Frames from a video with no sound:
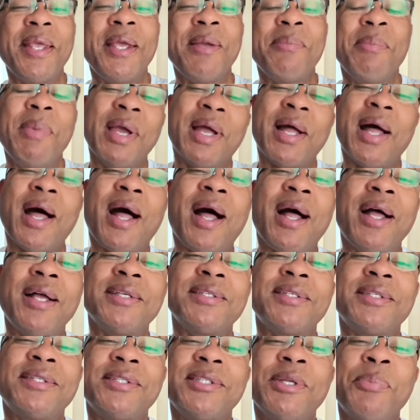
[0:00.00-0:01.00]

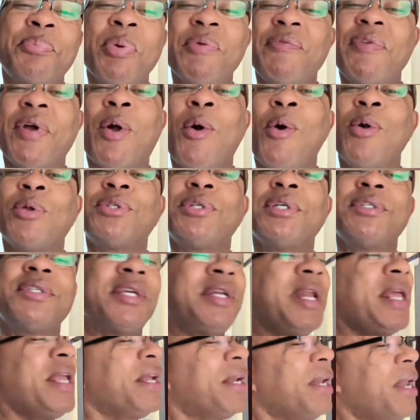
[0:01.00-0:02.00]
Because the Privy Council is
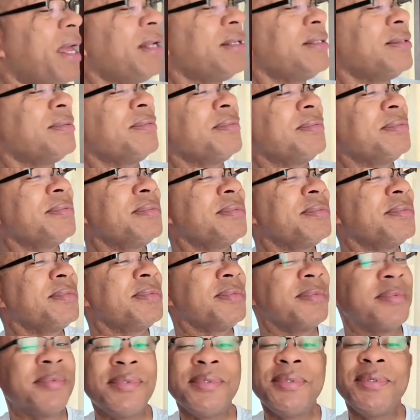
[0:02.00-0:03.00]
in England.
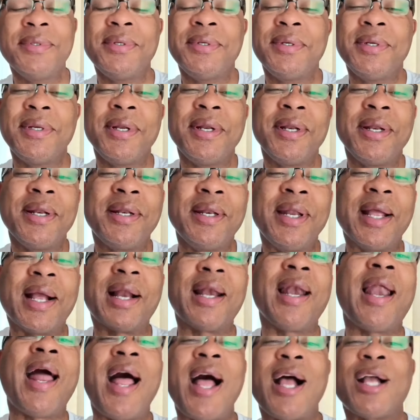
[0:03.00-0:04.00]
The
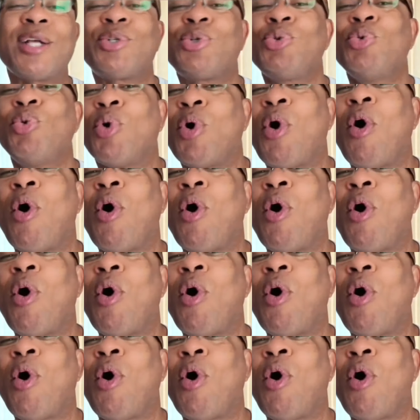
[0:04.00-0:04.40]
Clark Shoe